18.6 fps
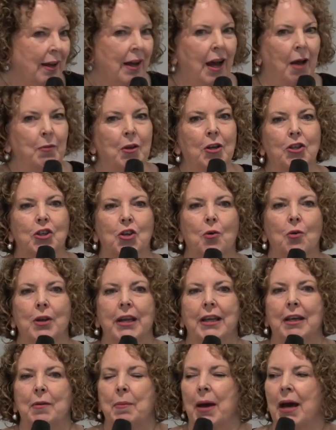I'm not
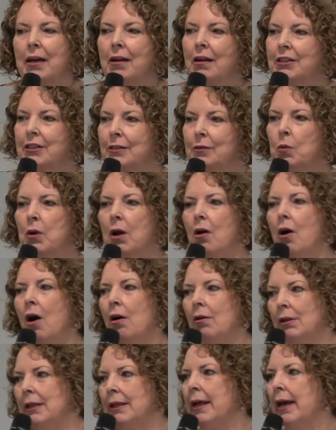talking about, I just want a
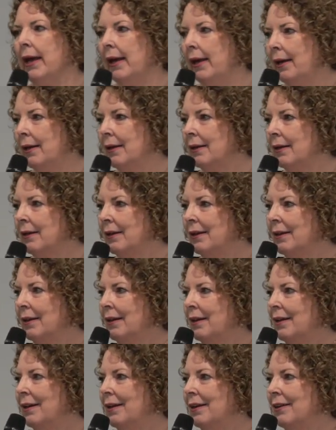holiday
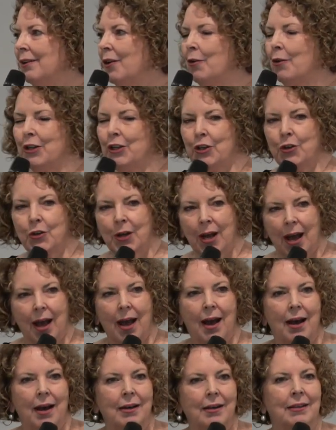or a new
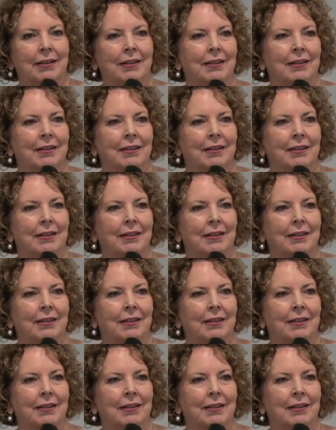car.